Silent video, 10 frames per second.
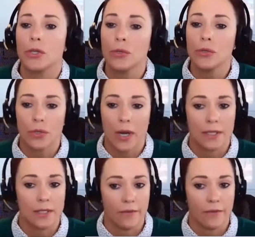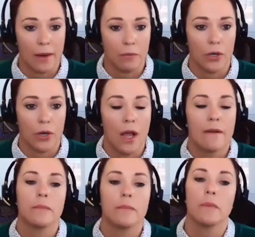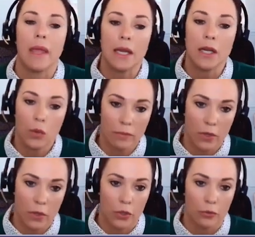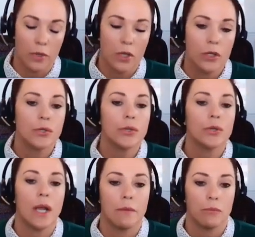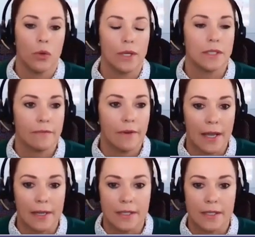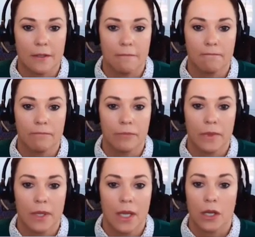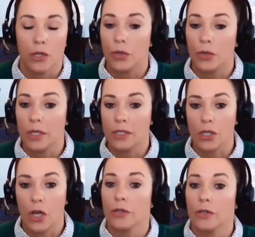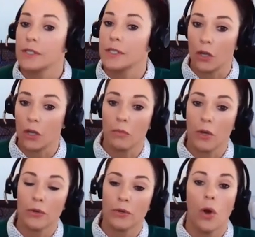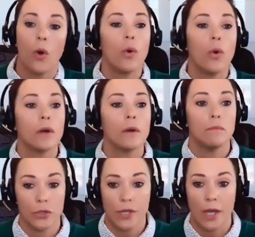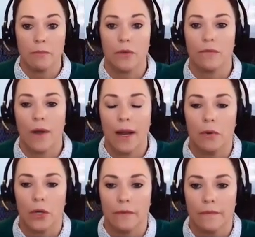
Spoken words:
2 strands of fiber from the main equipment room to your endpoint device. Now, you can install single mode or multi-mode fiber,